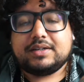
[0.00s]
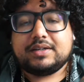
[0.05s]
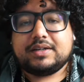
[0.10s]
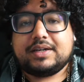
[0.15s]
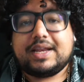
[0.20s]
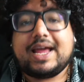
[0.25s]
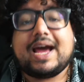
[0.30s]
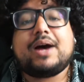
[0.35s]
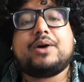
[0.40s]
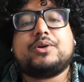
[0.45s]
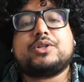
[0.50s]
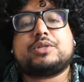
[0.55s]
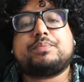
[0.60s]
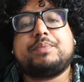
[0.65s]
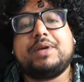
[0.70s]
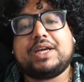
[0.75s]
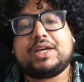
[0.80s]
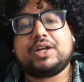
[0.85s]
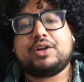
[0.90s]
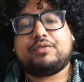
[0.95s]
Now,
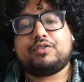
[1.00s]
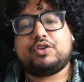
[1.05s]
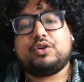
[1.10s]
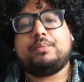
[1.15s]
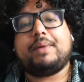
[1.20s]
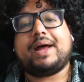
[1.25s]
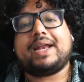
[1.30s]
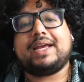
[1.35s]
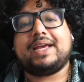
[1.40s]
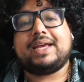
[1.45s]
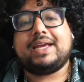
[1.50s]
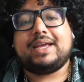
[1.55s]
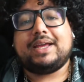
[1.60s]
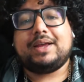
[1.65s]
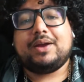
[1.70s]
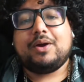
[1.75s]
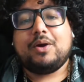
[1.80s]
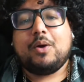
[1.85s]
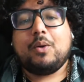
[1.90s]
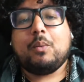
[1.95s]
speaking of
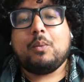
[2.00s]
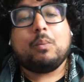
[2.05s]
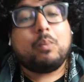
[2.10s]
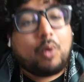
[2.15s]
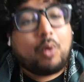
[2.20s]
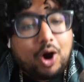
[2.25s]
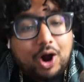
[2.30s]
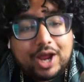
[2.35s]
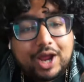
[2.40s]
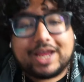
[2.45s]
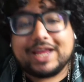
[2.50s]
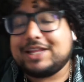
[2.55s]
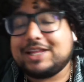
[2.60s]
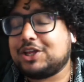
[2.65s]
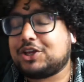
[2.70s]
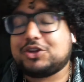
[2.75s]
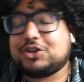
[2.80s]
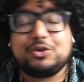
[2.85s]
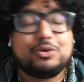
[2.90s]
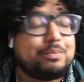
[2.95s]
humanity, what in the
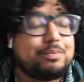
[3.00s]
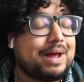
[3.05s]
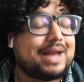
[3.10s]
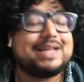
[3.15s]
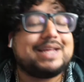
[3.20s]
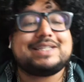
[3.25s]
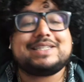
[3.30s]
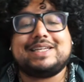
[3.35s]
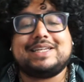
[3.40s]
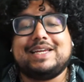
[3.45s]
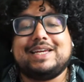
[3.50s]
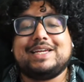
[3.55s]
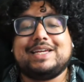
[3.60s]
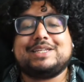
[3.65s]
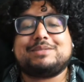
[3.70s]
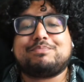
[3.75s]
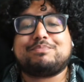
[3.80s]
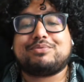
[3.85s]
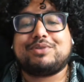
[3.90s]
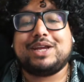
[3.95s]
humanity
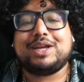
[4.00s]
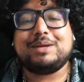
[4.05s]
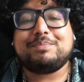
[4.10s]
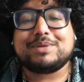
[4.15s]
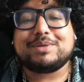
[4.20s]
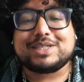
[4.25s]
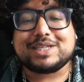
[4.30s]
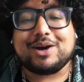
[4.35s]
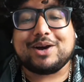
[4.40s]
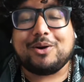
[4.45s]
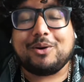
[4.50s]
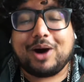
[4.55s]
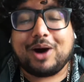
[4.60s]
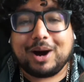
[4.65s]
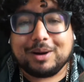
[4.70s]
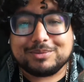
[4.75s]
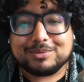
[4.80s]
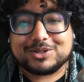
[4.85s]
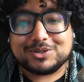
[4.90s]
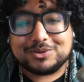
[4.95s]
is Priti Patel
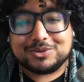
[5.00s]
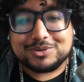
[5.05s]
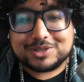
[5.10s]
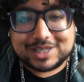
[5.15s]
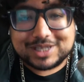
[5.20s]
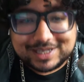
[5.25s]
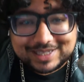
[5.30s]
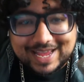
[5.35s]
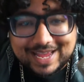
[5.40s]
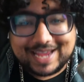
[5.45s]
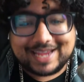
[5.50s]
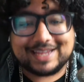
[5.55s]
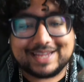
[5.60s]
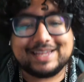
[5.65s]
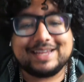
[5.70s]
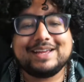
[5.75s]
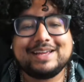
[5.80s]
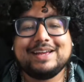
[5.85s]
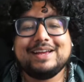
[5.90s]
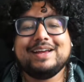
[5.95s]
up to today?
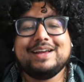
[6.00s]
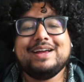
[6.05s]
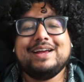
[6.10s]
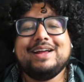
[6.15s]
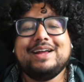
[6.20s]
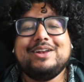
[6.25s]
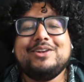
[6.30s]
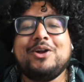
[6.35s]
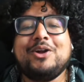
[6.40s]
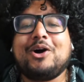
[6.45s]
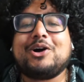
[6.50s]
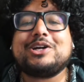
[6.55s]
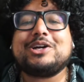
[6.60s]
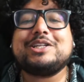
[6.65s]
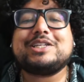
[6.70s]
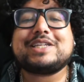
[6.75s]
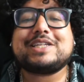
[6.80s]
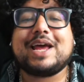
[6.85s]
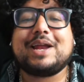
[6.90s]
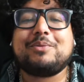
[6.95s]
Not
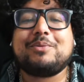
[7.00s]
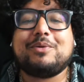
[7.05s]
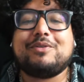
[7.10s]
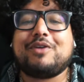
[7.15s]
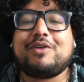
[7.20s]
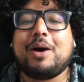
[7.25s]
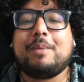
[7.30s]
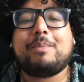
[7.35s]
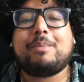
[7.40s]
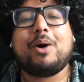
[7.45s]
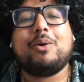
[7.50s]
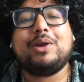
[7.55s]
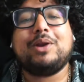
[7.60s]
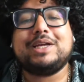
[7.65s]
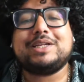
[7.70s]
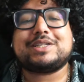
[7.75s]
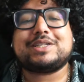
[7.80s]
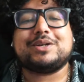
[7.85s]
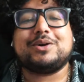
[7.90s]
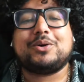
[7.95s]
content with her
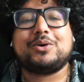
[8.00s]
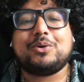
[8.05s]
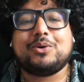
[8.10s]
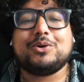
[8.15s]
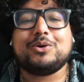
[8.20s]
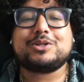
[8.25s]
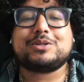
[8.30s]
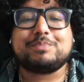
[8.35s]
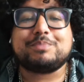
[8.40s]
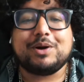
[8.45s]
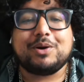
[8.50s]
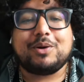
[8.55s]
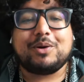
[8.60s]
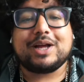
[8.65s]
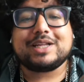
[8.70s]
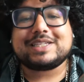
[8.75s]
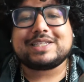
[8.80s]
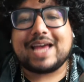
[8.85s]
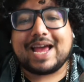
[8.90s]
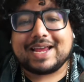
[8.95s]
police and courts bill
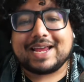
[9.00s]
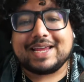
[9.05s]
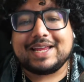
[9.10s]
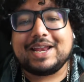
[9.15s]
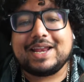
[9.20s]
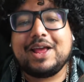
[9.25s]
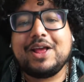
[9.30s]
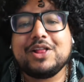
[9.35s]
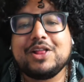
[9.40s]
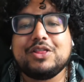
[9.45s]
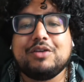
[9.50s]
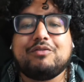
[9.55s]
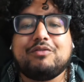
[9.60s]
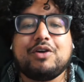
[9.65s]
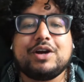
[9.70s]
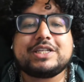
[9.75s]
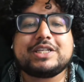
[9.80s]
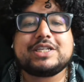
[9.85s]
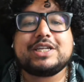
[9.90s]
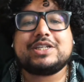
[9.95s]
attacking the
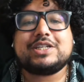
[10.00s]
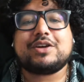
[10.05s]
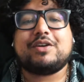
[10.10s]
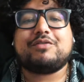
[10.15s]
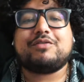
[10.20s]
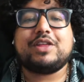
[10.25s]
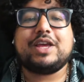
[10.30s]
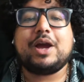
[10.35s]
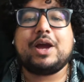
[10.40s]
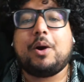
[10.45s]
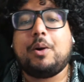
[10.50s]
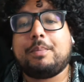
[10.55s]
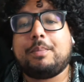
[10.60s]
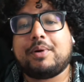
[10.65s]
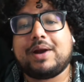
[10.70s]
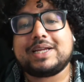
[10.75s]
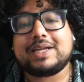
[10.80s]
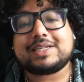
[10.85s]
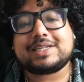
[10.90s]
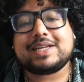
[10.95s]
voices of the
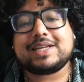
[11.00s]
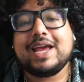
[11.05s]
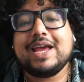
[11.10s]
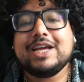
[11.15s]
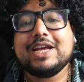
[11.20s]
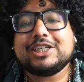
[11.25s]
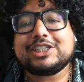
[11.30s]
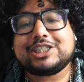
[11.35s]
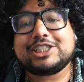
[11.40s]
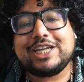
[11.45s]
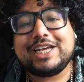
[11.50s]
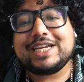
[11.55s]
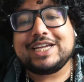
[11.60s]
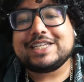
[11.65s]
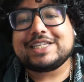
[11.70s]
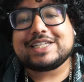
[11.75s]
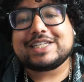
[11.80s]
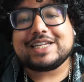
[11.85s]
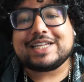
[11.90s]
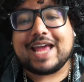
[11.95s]
oppressed, she
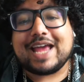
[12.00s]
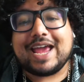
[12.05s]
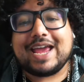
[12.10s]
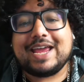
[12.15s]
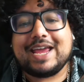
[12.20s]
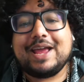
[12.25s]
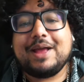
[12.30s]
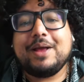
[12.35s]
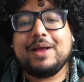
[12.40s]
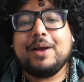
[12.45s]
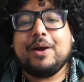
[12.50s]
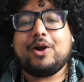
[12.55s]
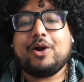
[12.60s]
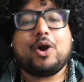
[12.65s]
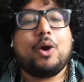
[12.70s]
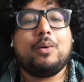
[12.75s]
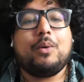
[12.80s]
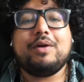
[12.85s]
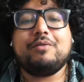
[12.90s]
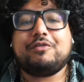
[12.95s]
is today
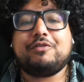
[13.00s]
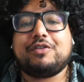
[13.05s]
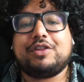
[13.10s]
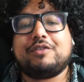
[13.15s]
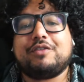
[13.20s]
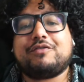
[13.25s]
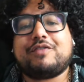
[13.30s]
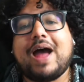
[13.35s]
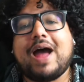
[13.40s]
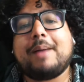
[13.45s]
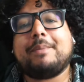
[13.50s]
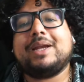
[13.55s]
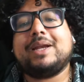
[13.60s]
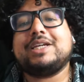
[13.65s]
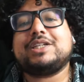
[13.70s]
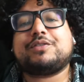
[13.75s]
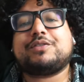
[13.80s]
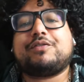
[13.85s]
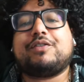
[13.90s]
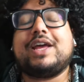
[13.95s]
going for the
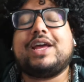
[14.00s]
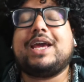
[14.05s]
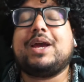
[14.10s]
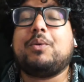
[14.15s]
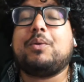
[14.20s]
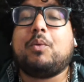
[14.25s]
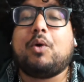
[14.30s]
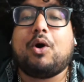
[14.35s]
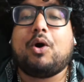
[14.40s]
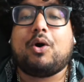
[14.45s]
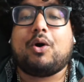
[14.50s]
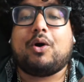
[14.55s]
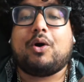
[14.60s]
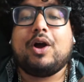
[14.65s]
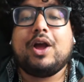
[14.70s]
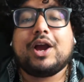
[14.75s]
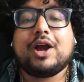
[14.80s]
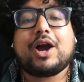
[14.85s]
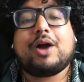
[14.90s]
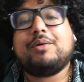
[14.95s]
families fleeing war,
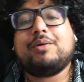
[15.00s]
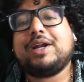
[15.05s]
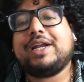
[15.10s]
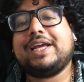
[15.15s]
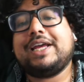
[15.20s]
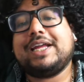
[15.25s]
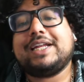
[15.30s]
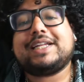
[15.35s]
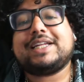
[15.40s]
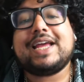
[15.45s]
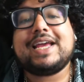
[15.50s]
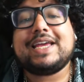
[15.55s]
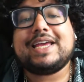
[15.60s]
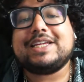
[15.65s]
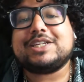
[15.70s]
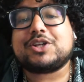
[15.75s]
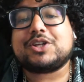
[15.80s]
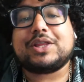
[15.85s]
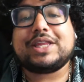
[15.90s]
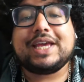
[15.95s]
currently in
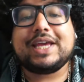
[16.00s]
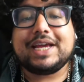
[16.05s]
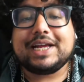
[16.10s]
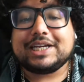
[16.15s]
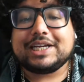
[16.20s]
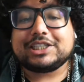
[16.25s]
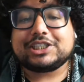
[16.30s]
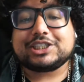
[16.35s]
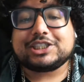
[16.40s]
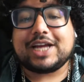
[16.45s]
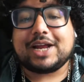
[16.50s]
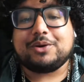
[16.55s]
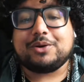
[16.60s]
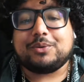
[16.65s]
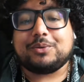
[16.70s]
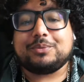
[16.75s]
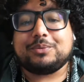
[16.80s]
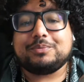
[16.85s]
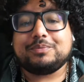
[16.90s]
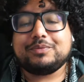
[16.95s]
dinghies on the English
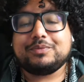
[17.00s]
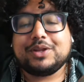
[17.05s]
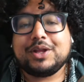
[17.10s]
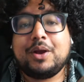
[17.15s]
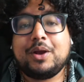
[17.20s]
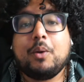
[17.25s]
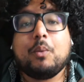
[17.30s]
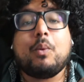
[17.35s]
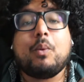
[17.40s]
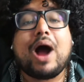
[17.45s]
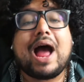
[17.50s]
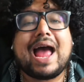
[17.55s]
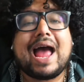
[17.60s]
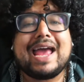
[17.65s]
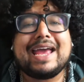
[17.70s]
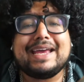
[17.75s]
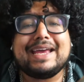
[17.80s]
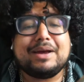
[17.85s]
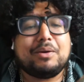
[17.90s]
Channel. Why?